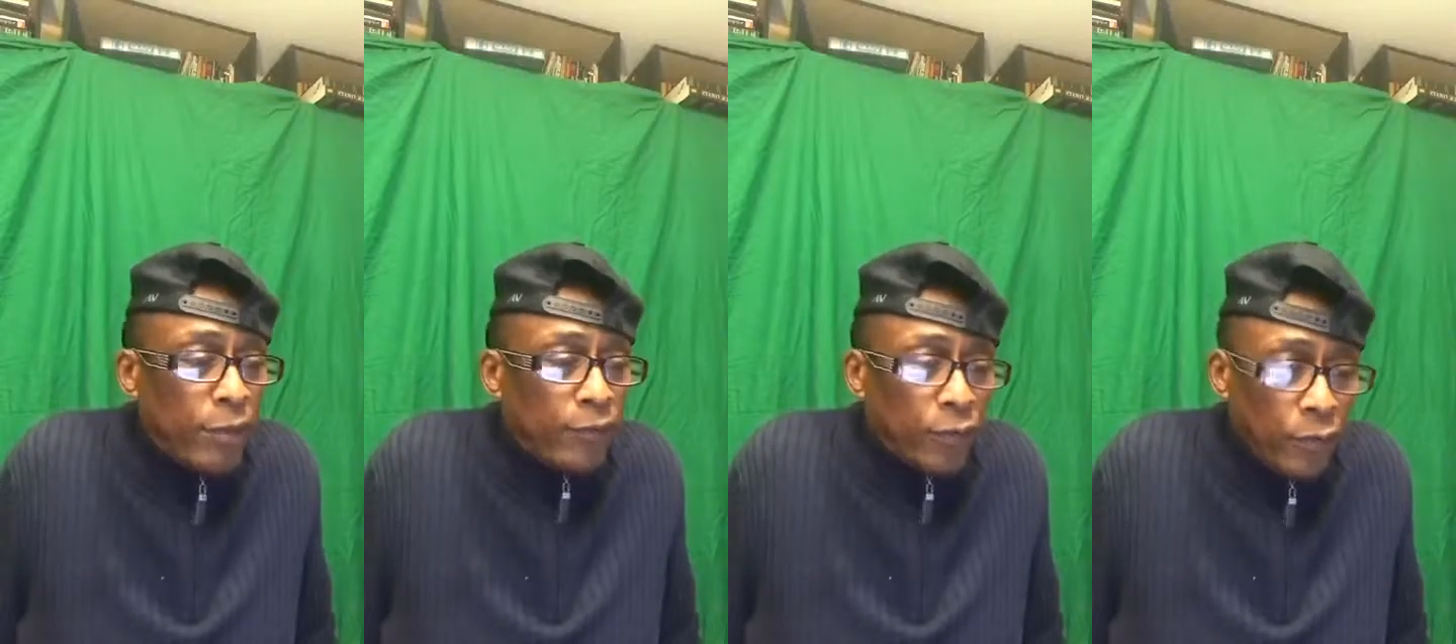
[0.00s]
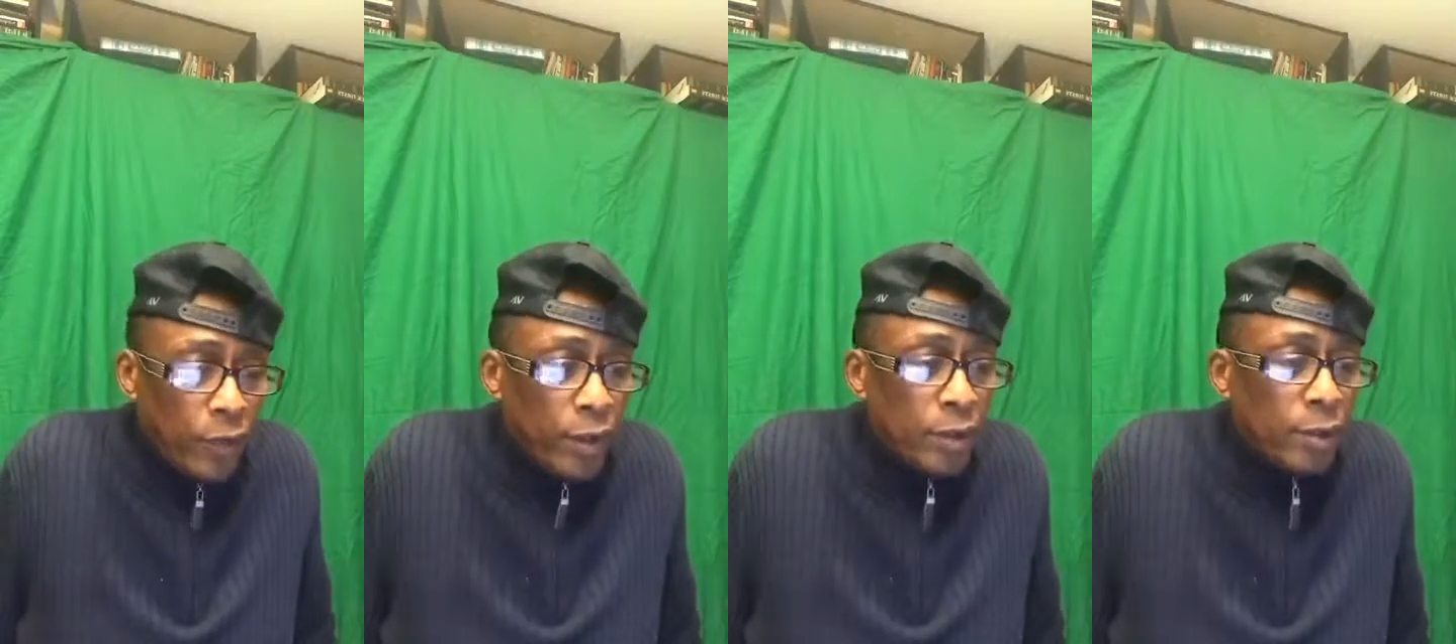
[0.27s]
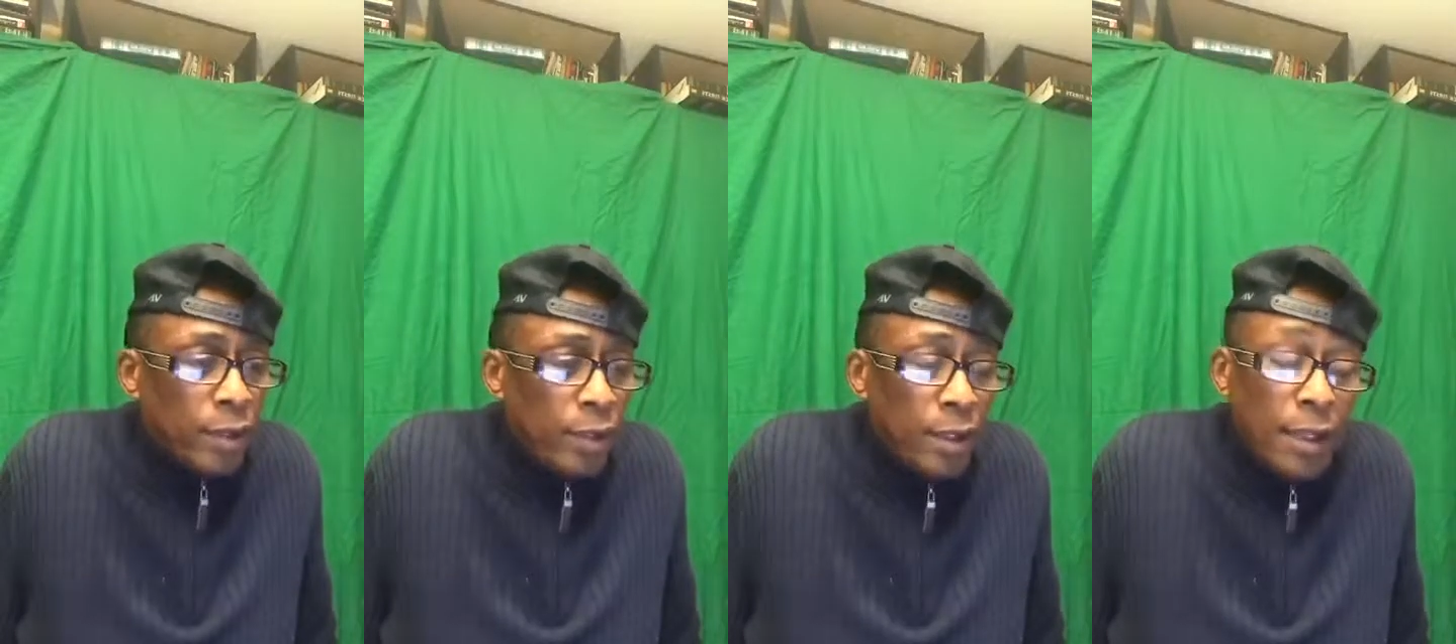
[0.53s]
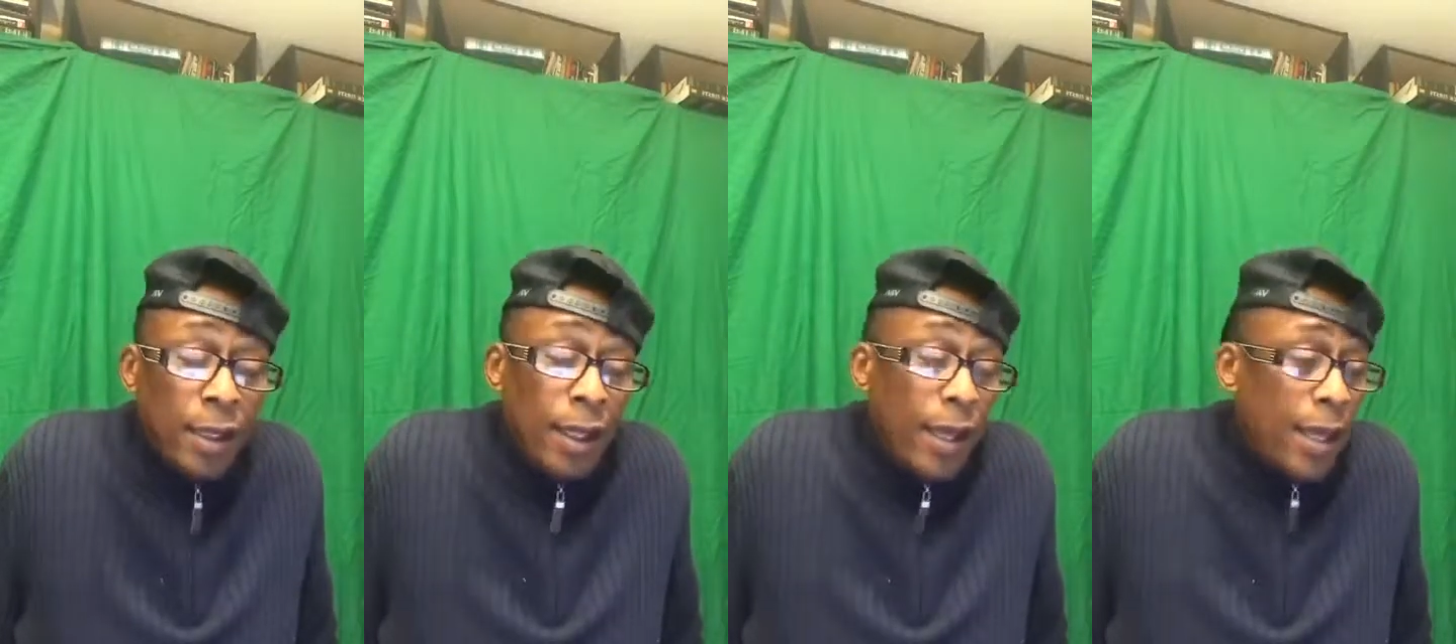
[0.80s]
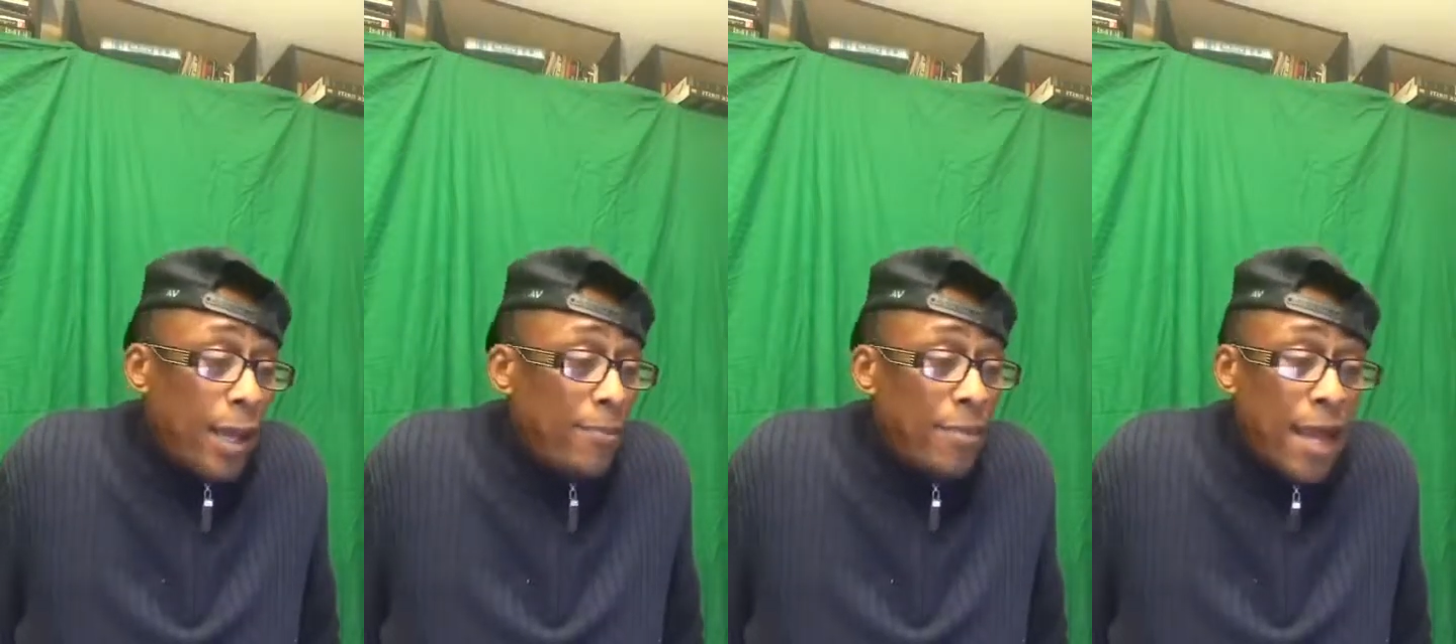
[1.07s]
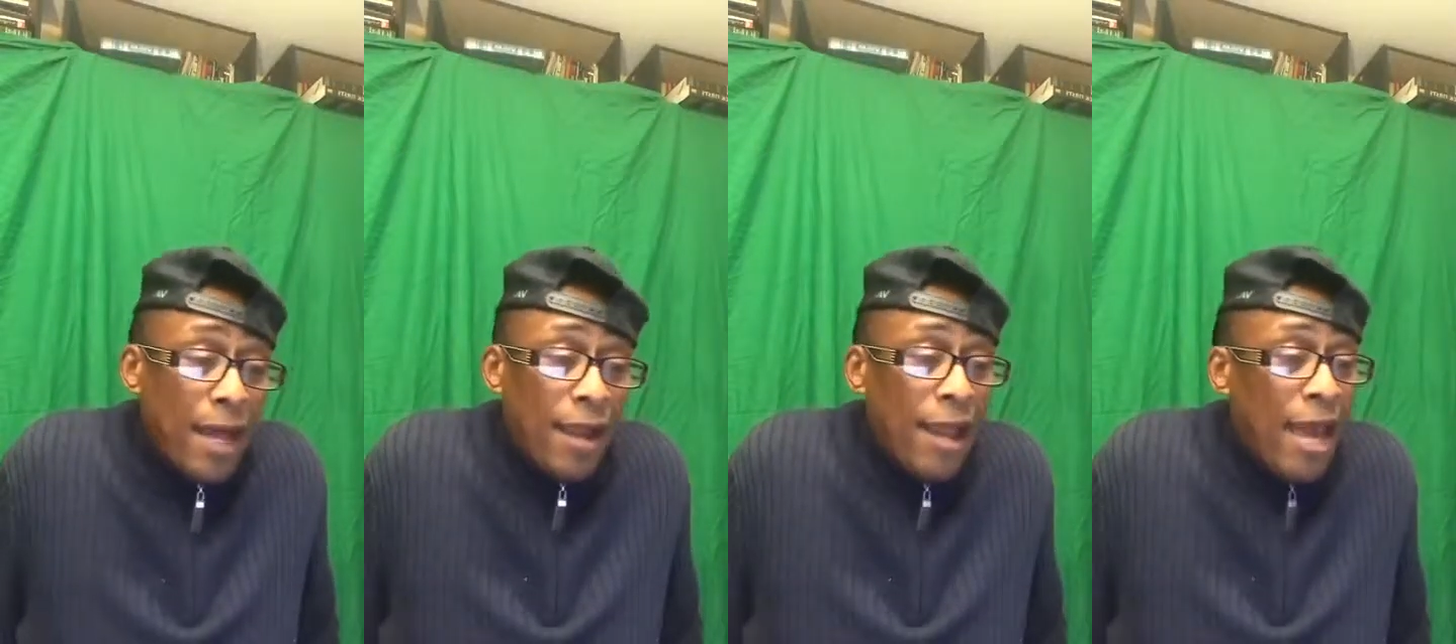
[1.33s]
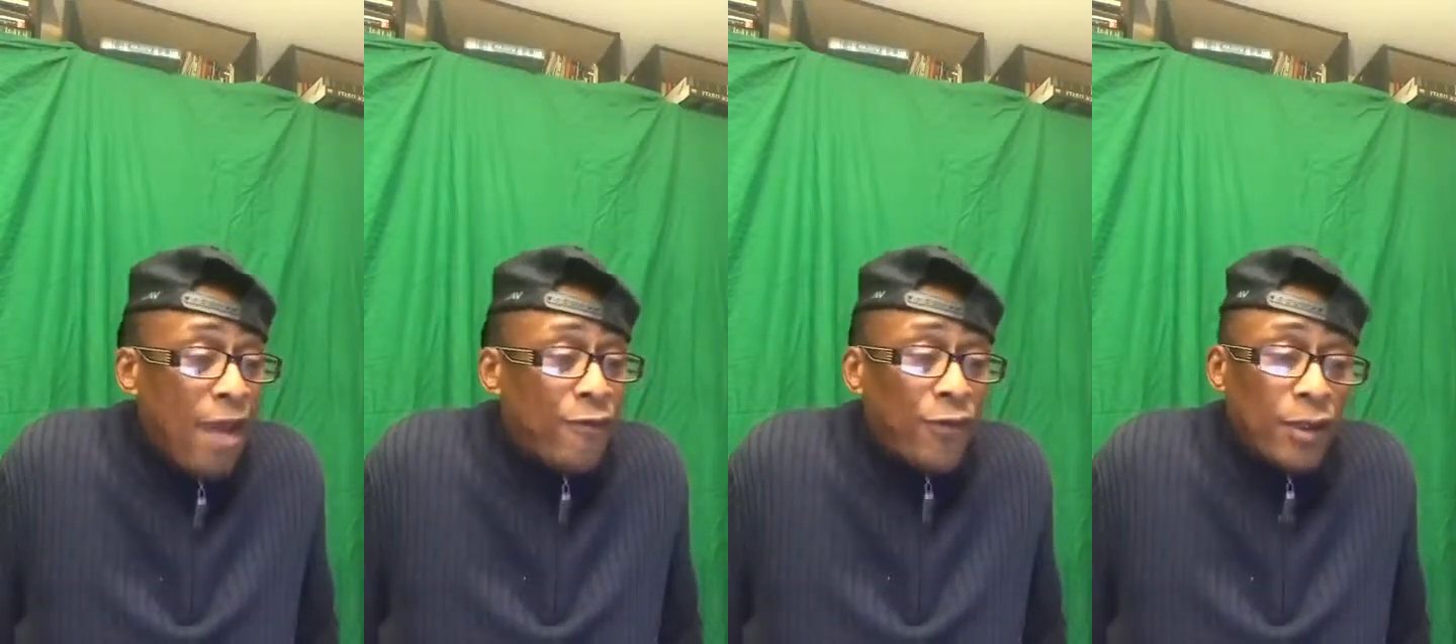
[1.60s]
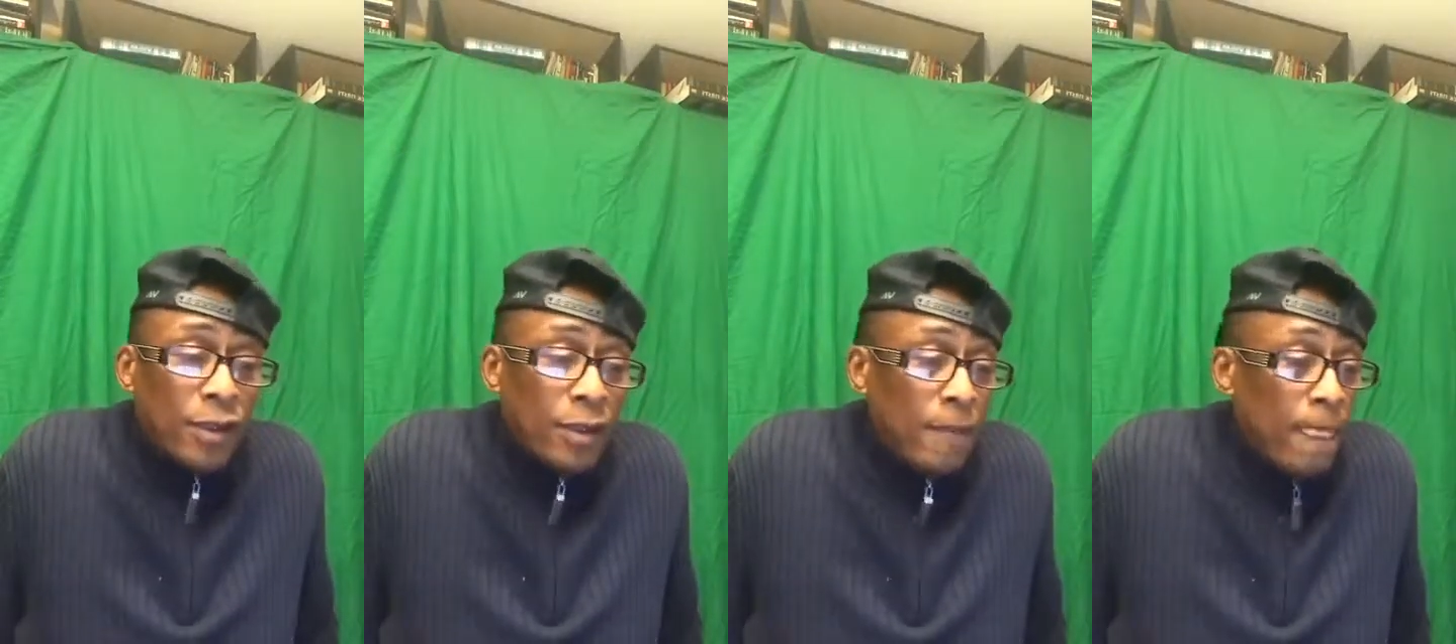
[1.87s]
for real. And I'm not laughing.